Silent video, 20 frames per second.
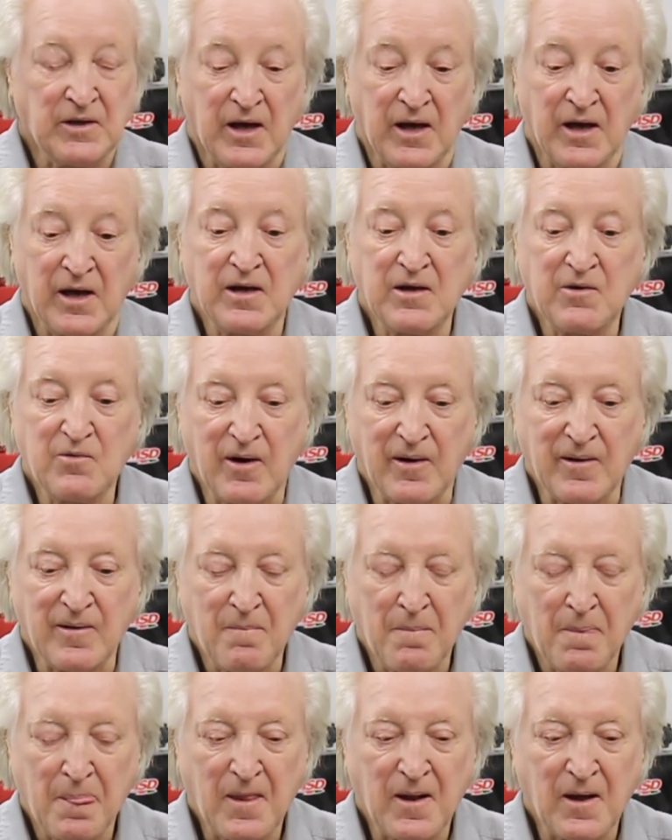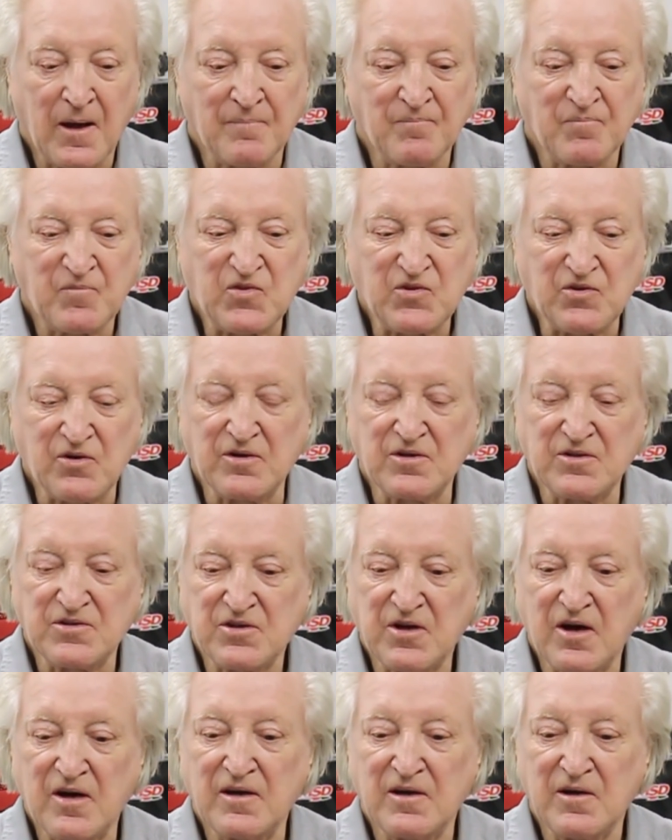Anyway, um, so I
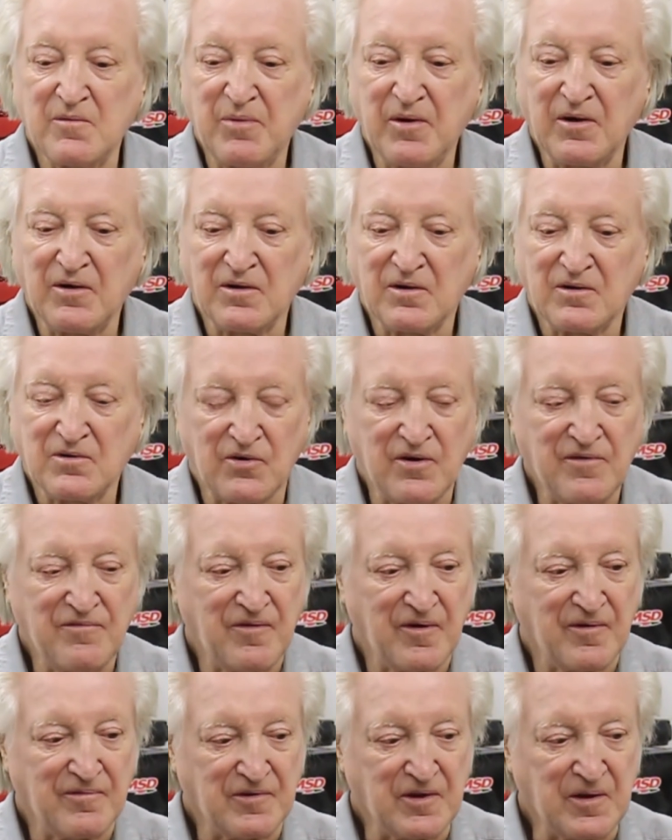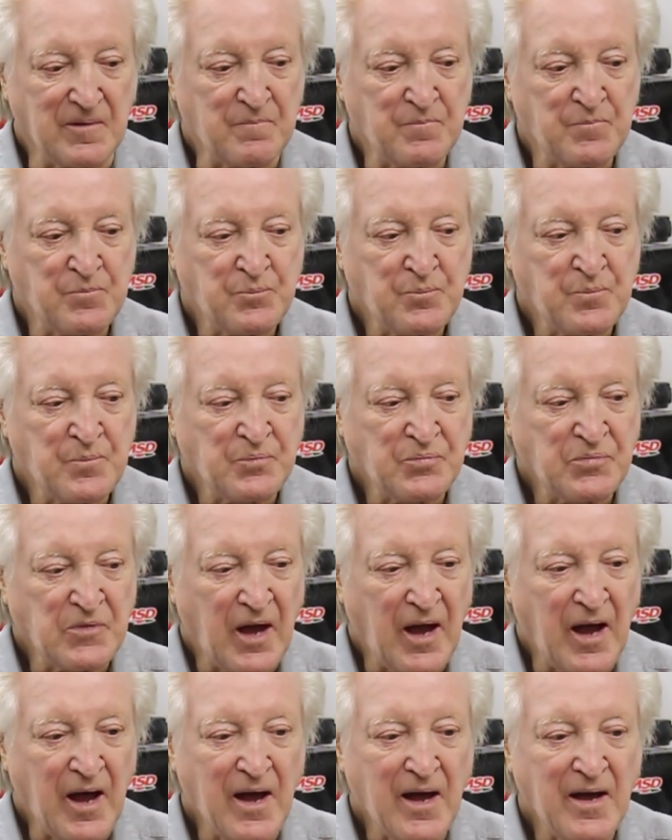decided to build a three fifty,
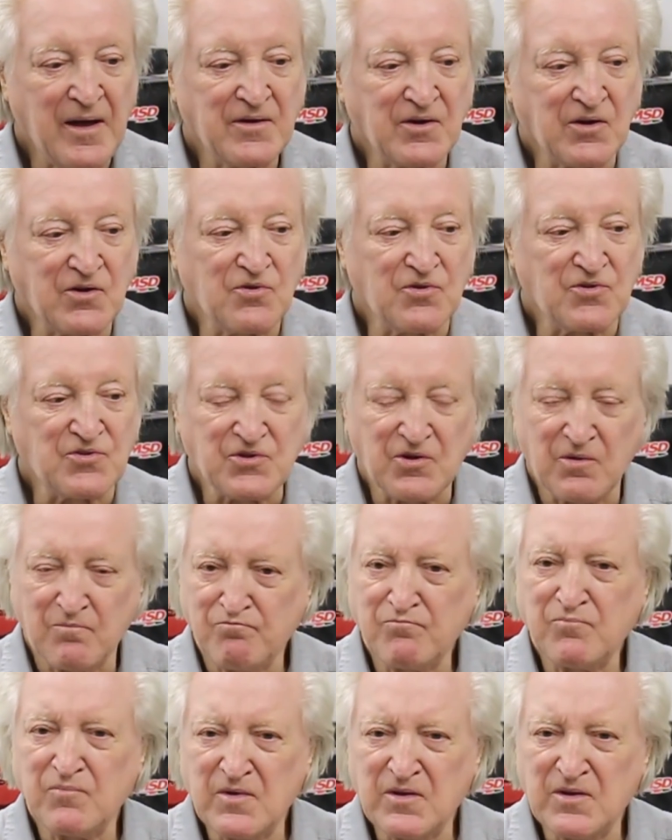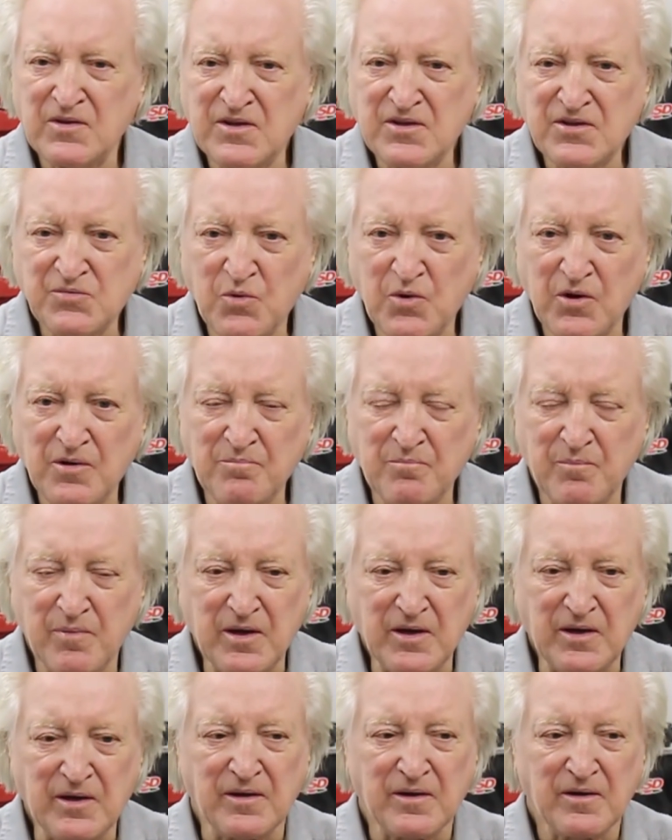and of course this wouldn't
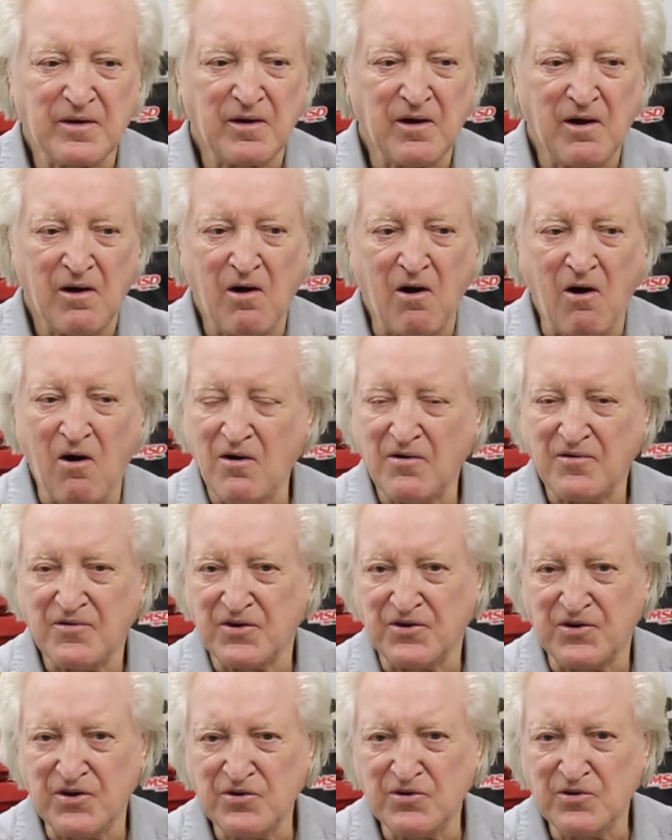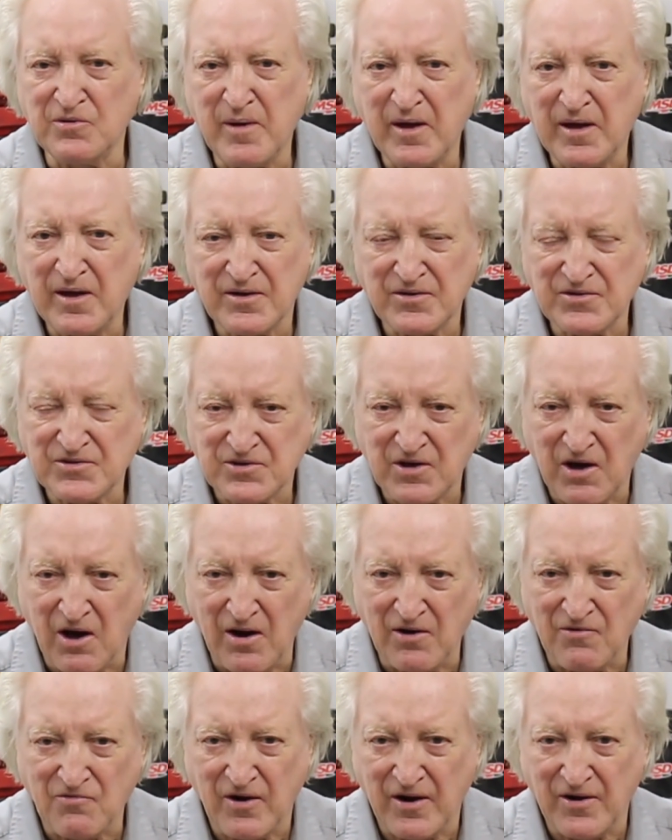be hard to do because
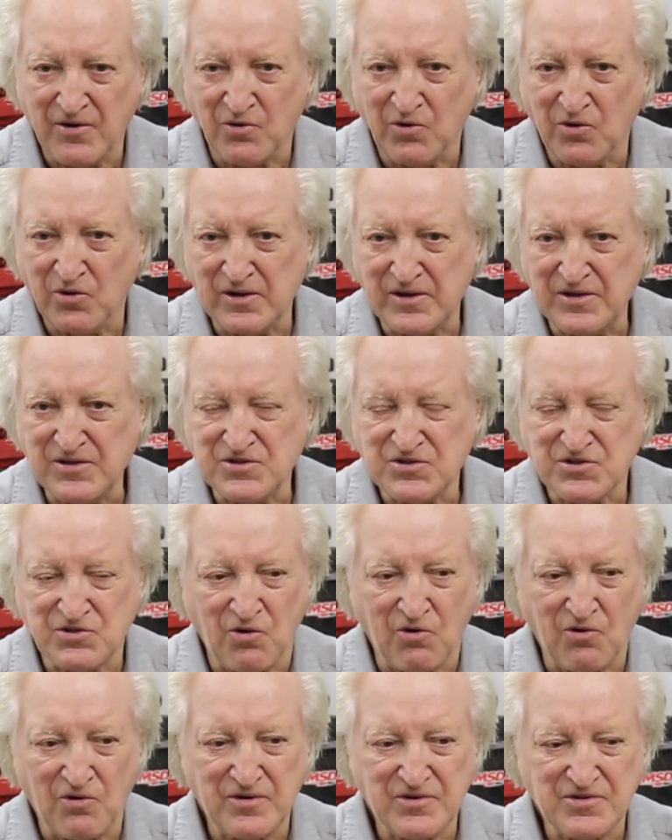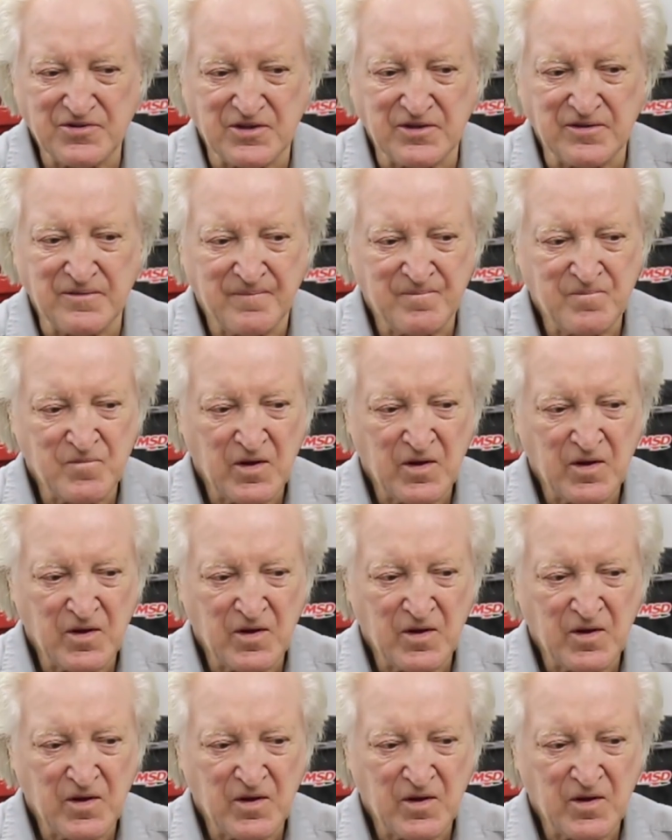I'd read all these stories in